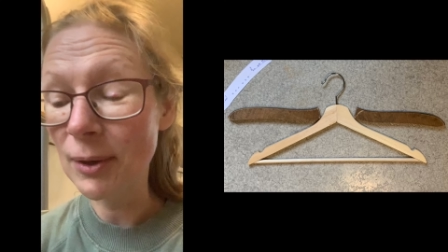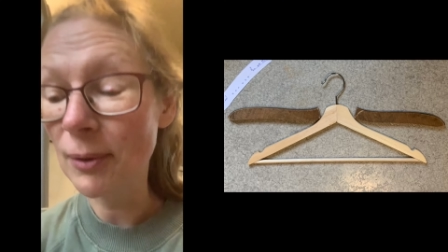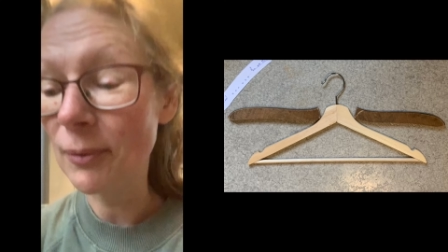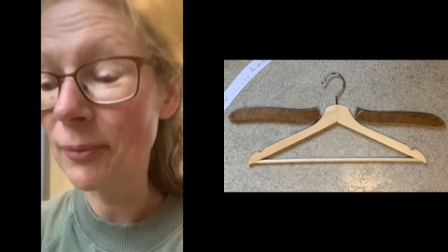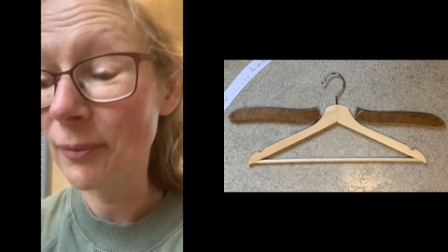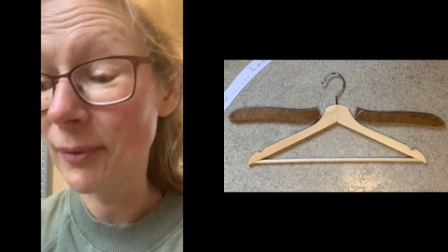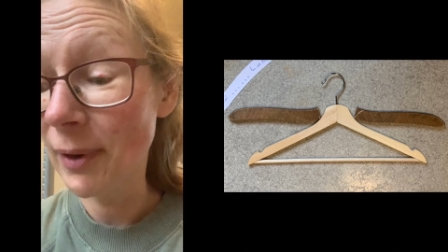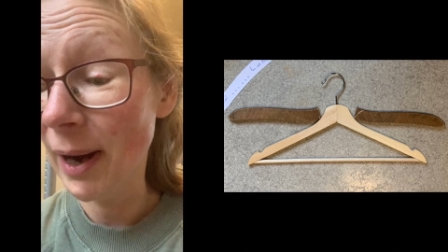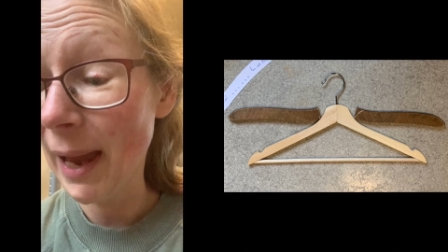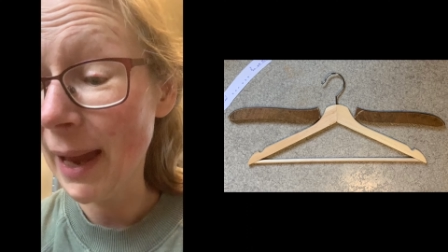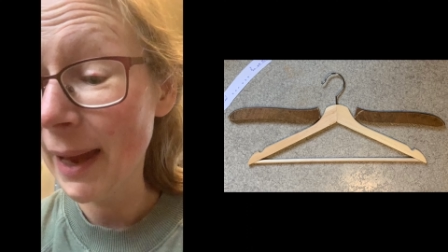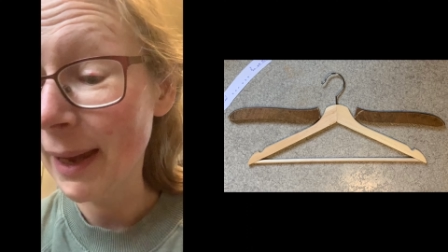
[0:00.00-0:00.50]

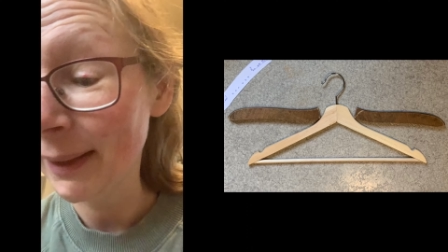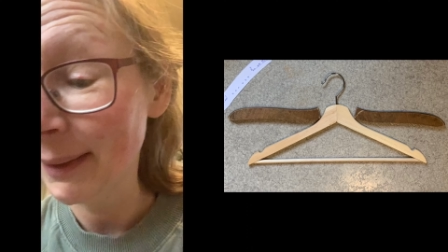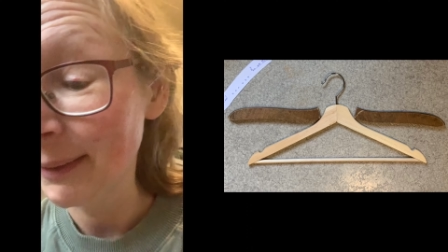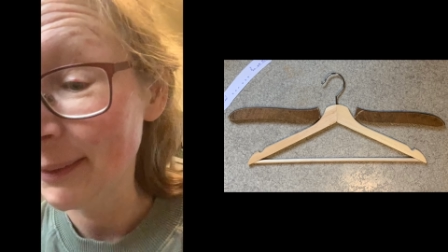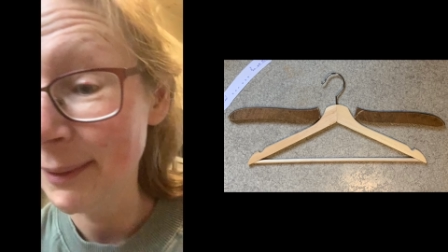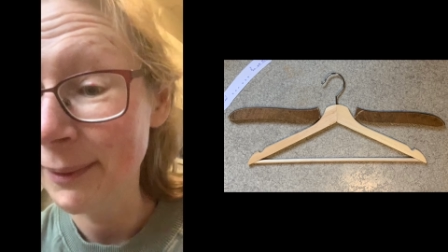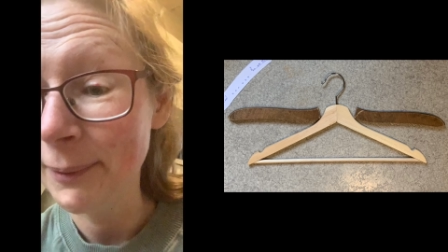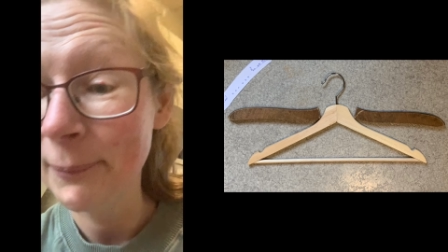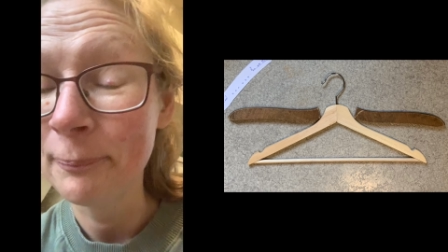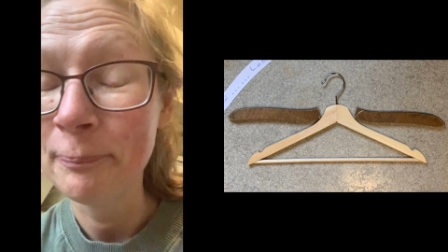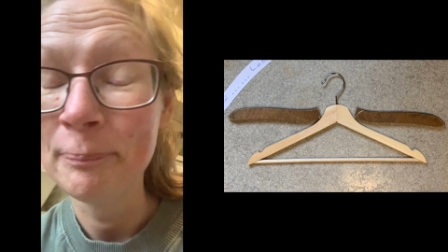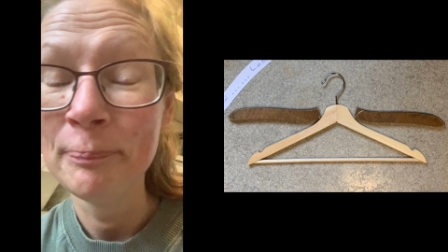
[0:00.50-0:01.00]
rack
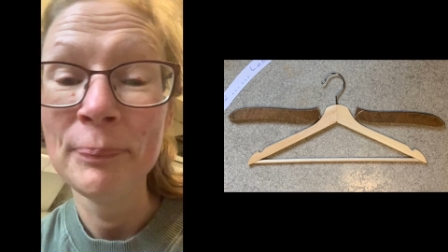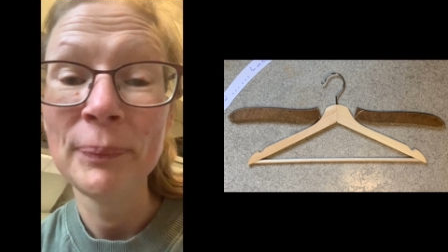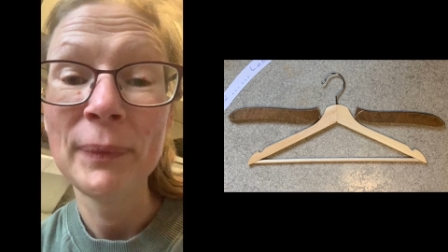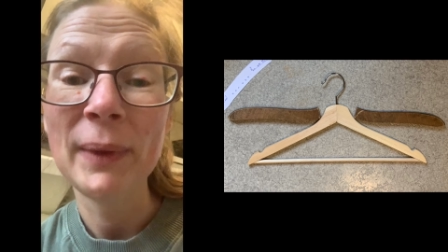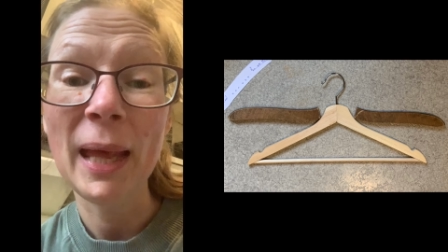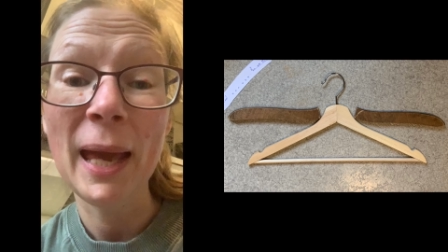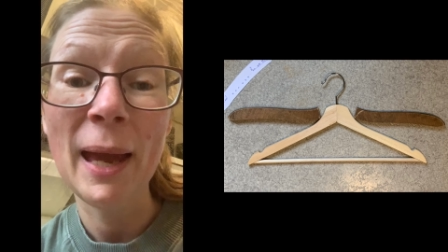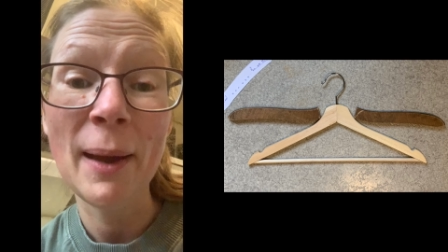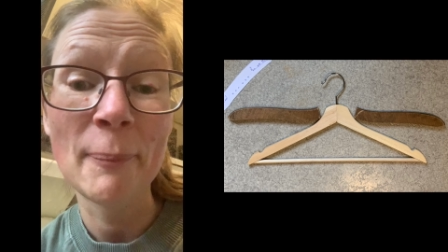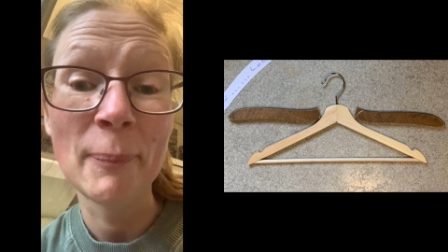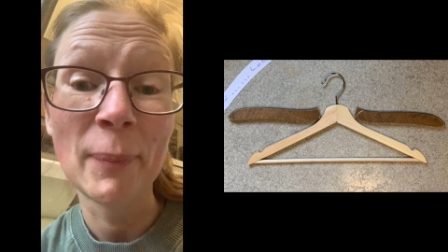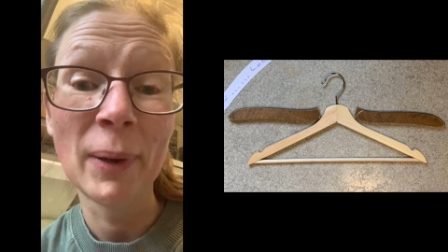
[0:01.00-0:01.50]

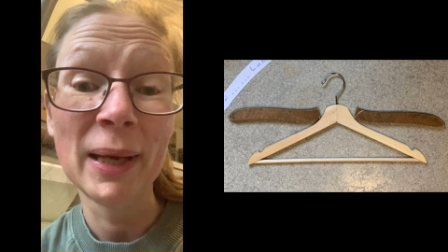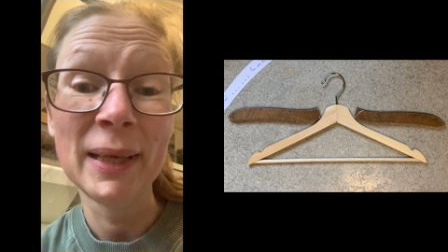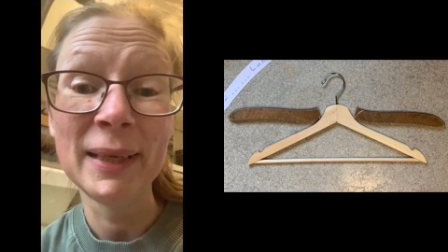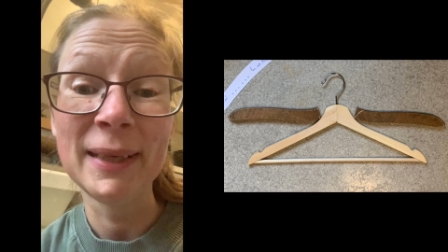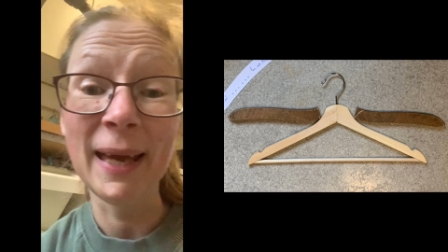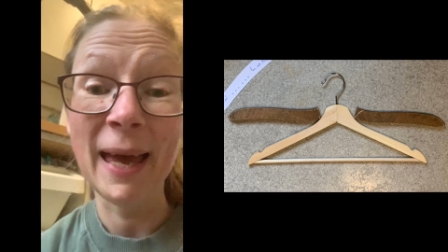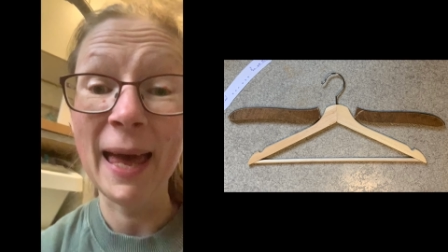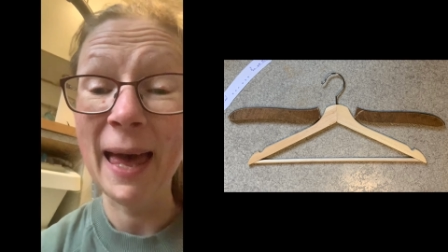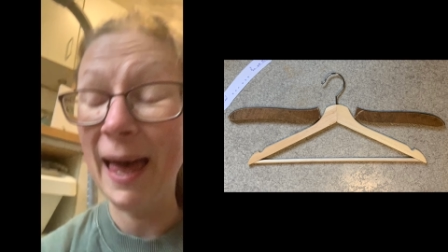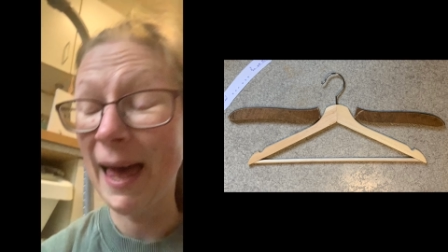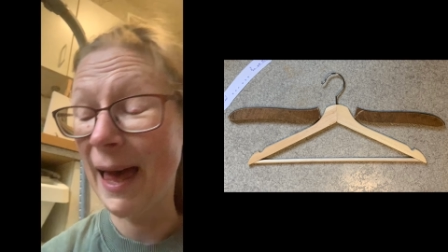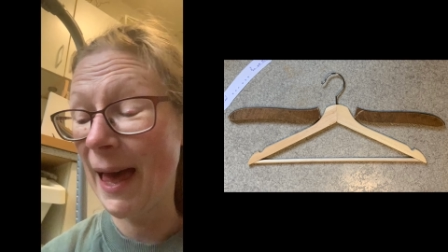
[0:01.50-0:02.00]
at my
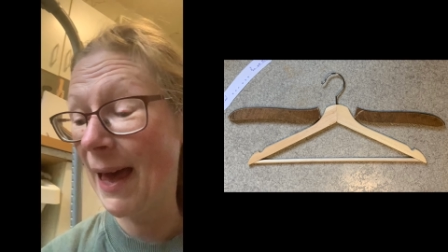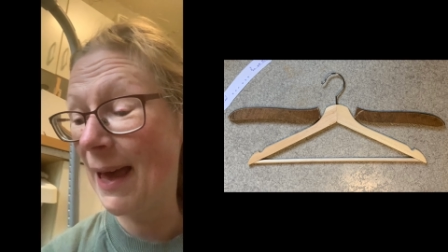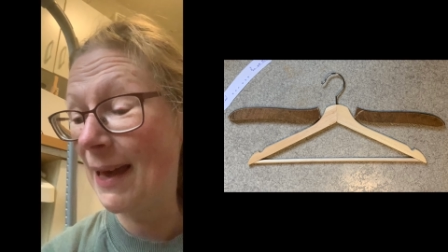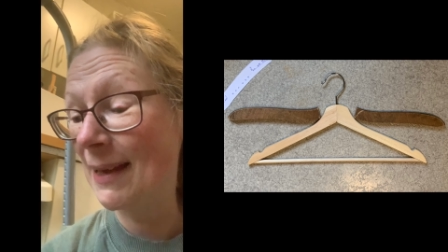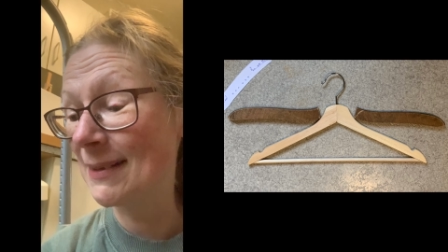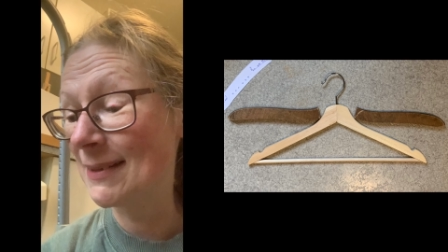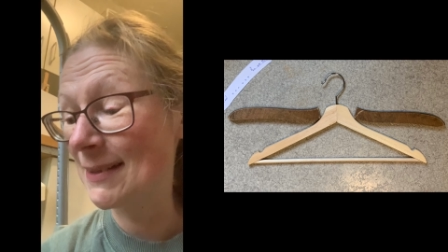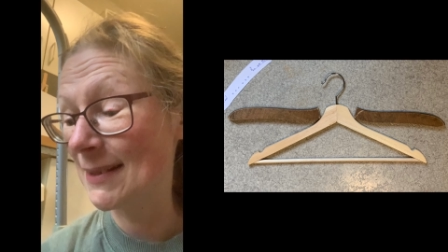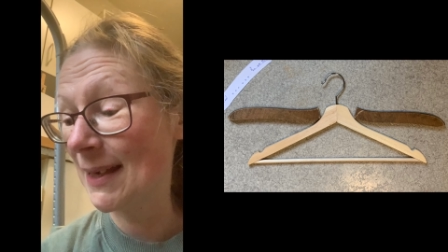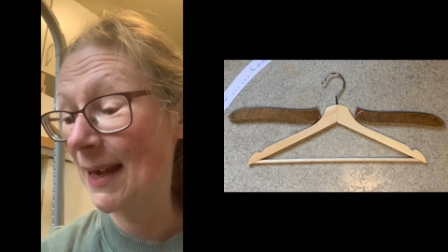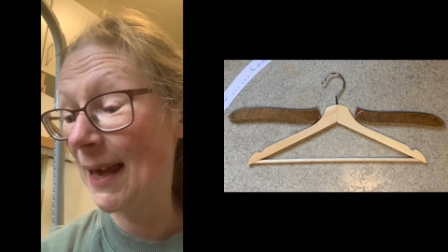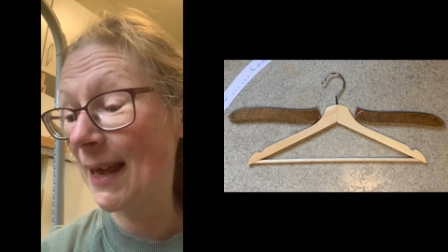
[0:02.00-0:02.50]

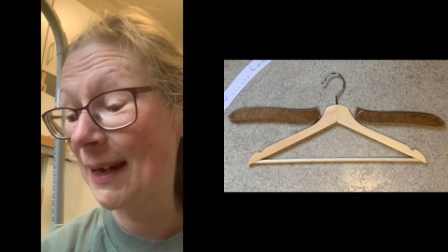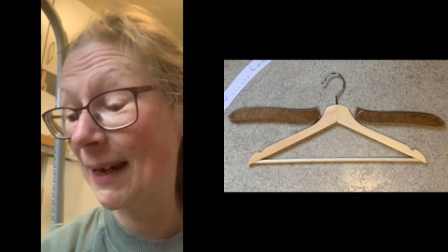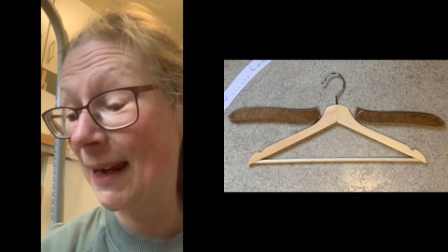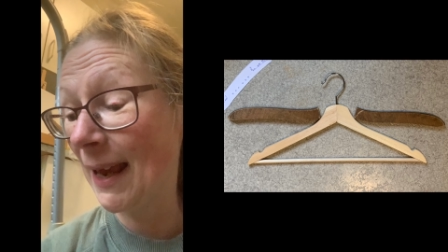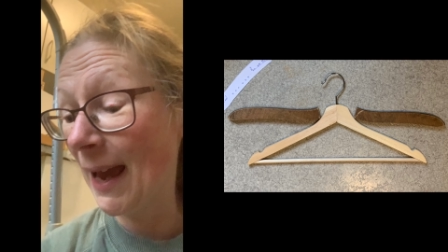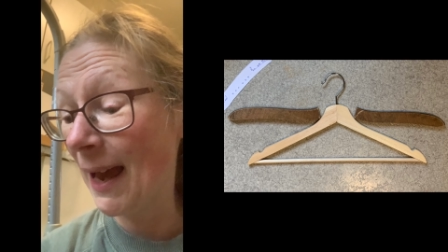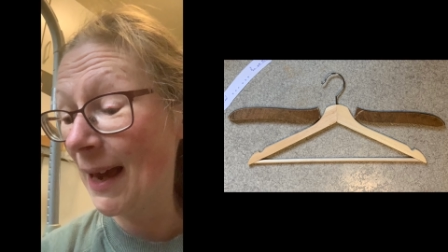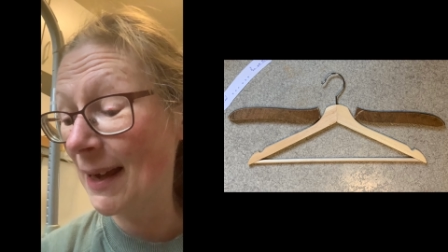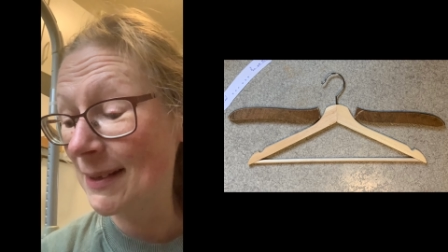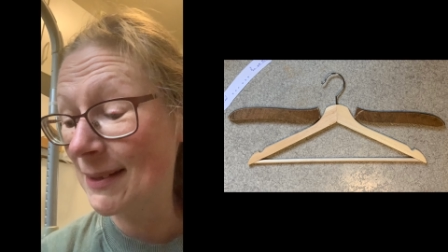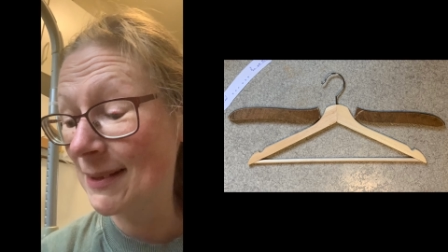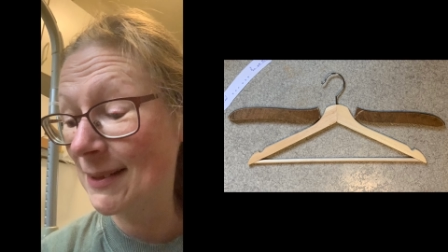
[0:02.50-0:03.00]
dad's and
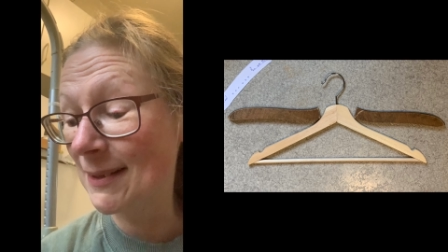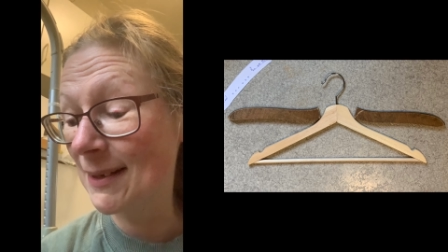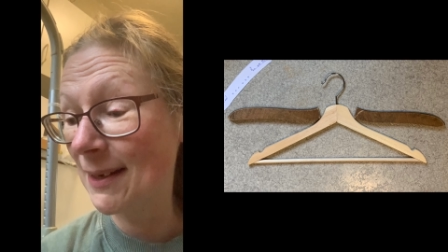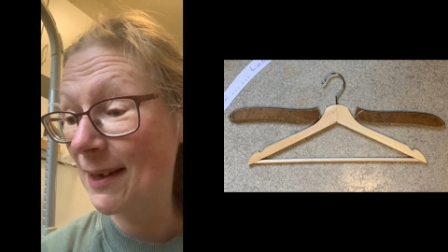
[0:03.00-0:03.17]
asked